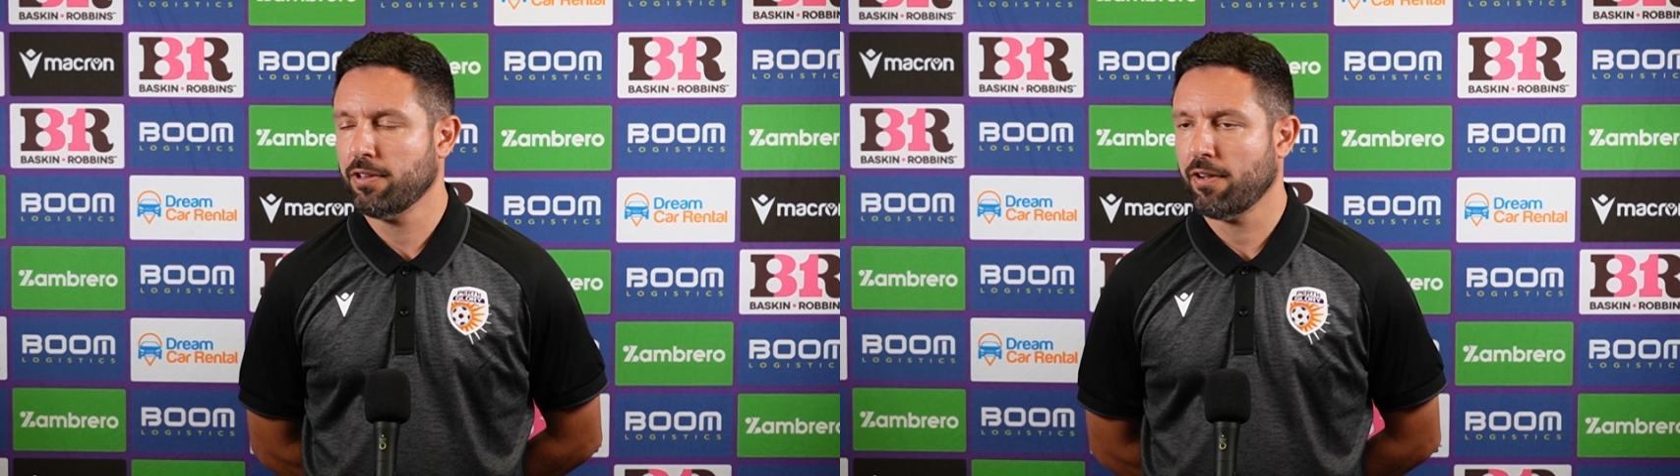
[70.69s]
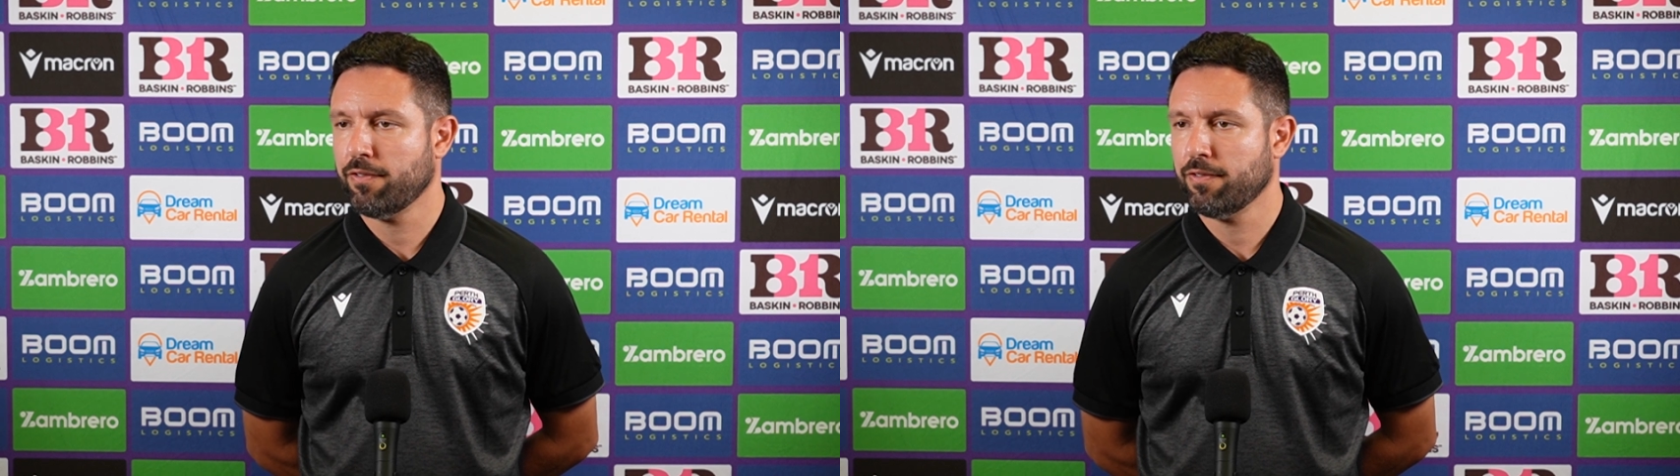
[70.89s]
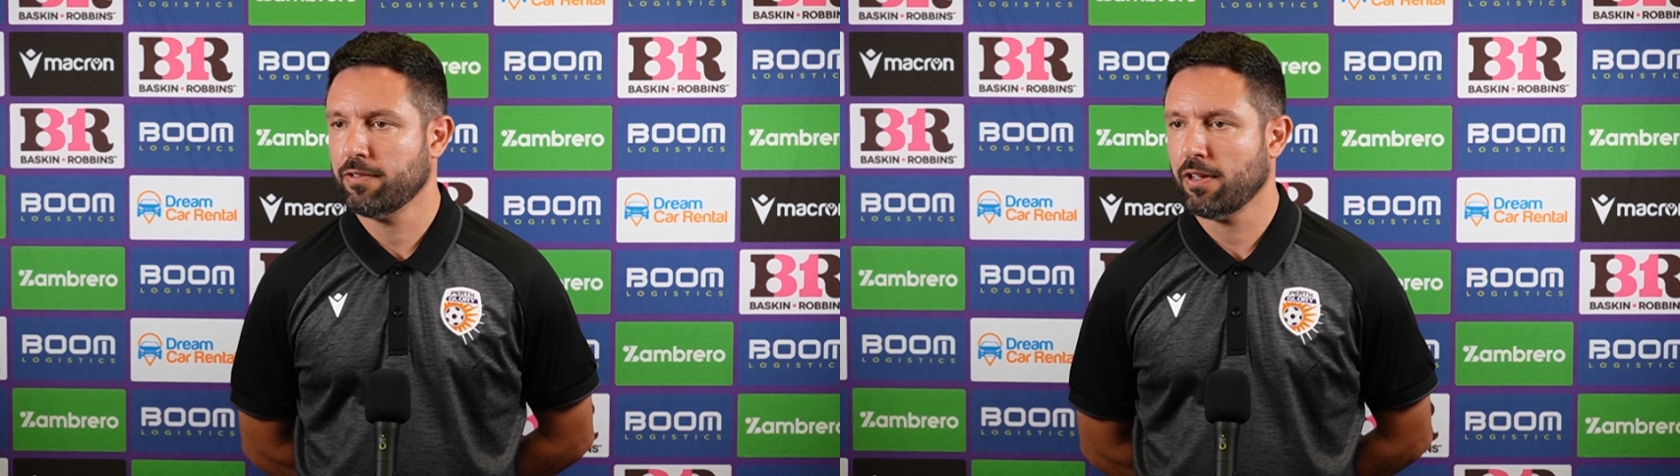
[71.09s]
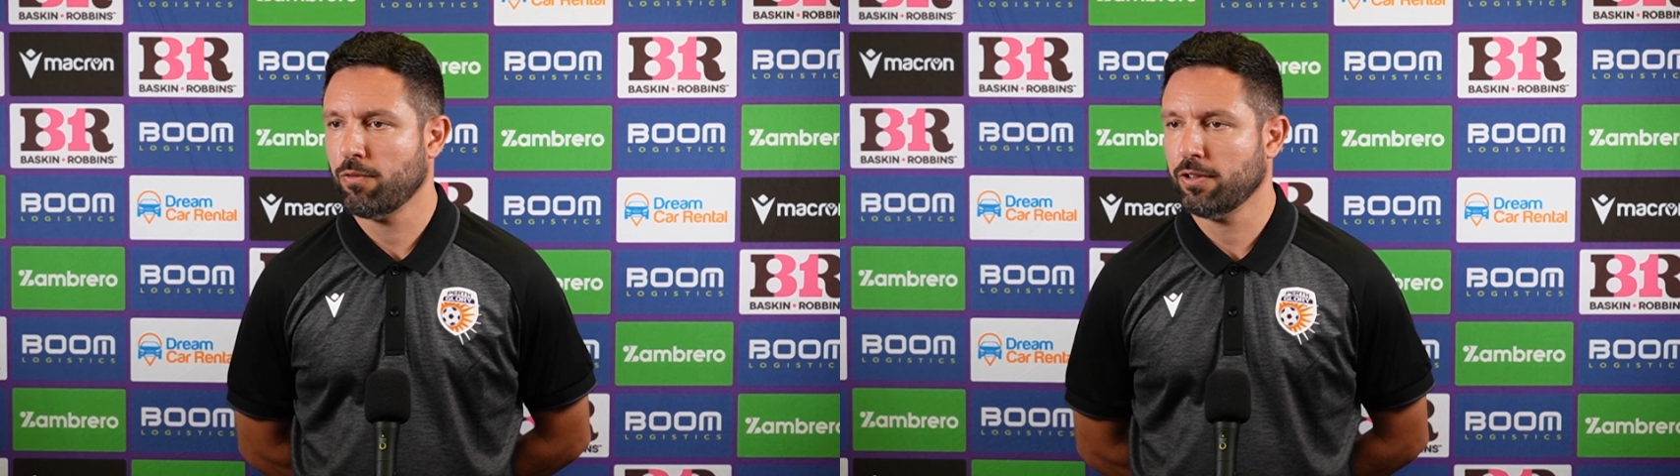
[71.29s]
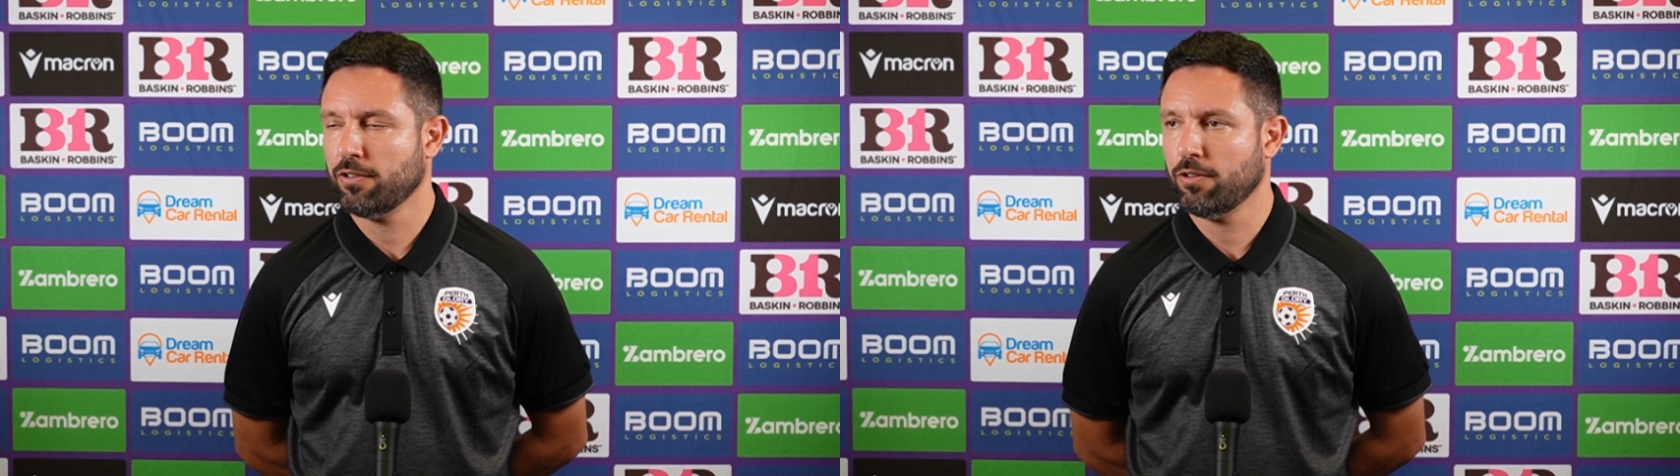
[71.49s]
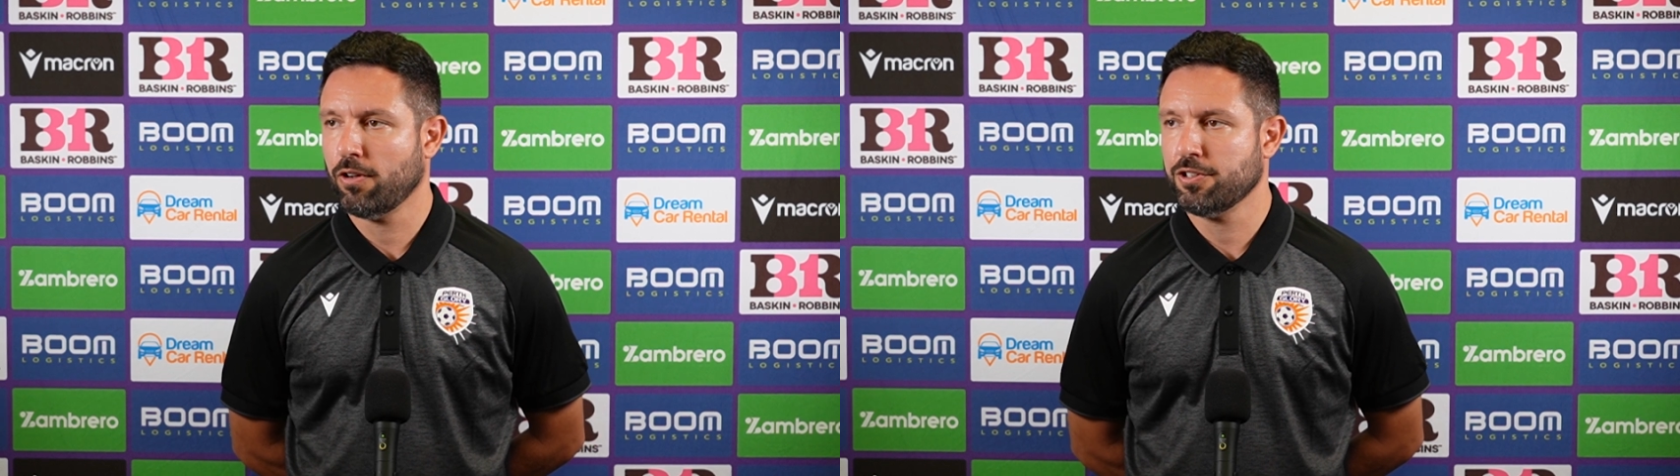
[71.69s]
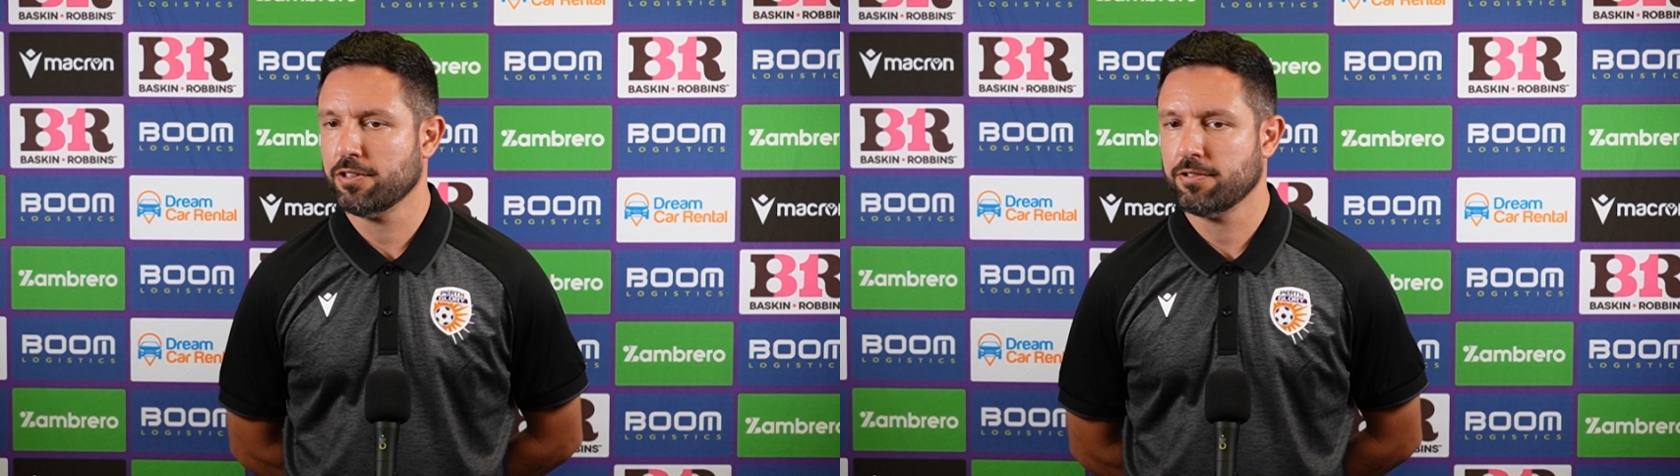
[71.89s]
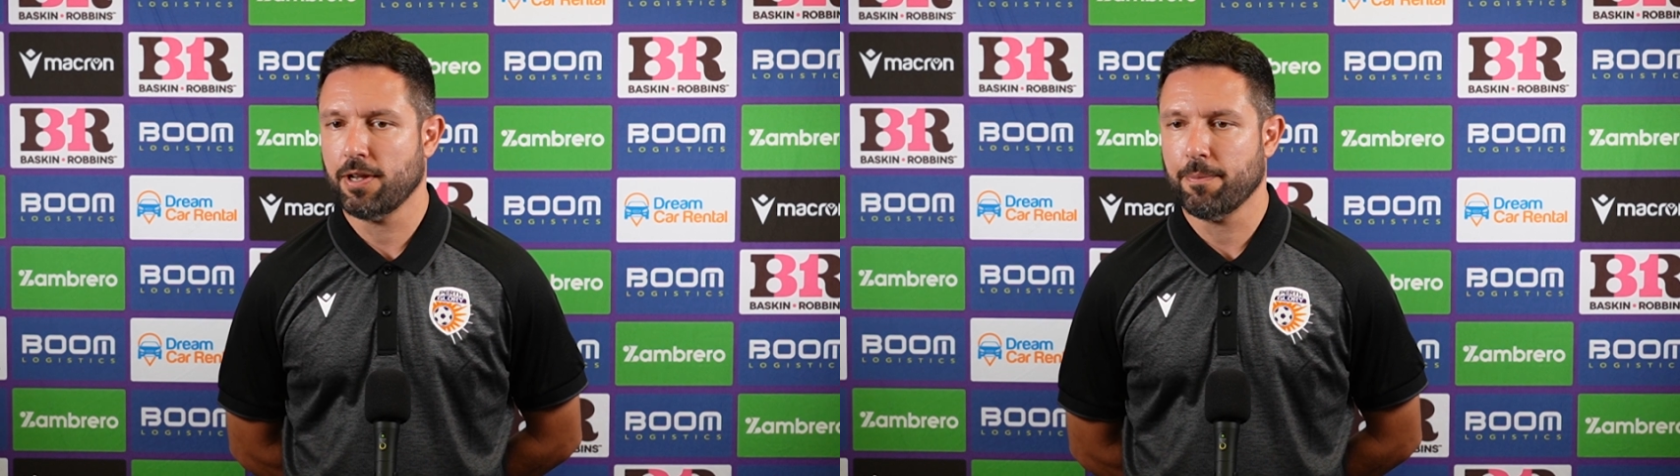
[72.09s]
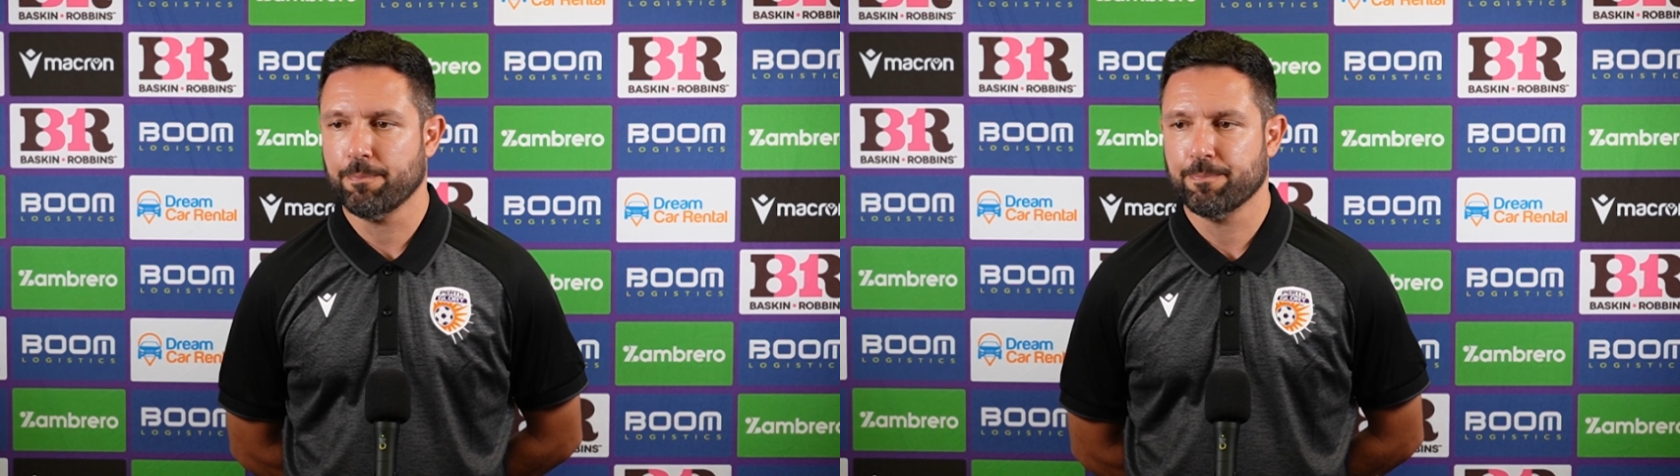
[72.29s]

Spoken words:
tough one to digest. Yep.